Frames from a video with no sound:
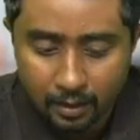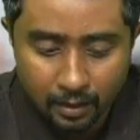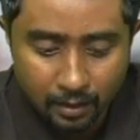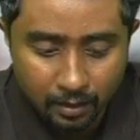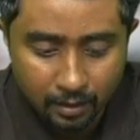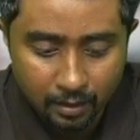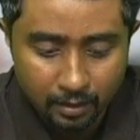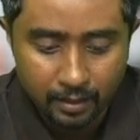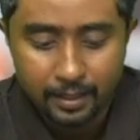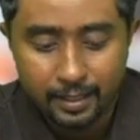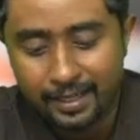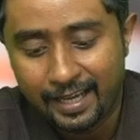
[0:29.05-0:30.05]
Uh,
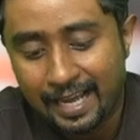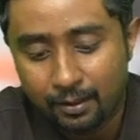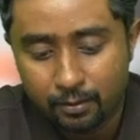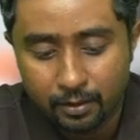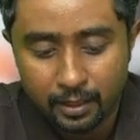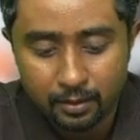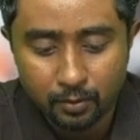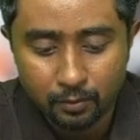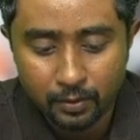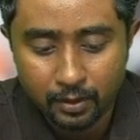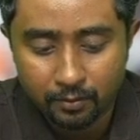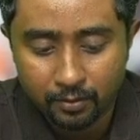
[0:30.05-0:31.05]
Calculate
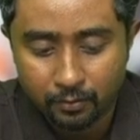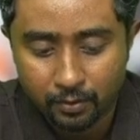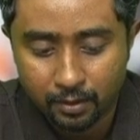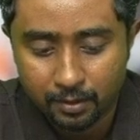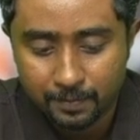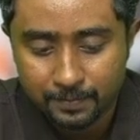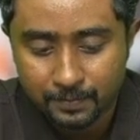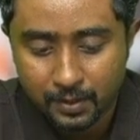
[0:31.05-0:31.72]
goodwill of a firm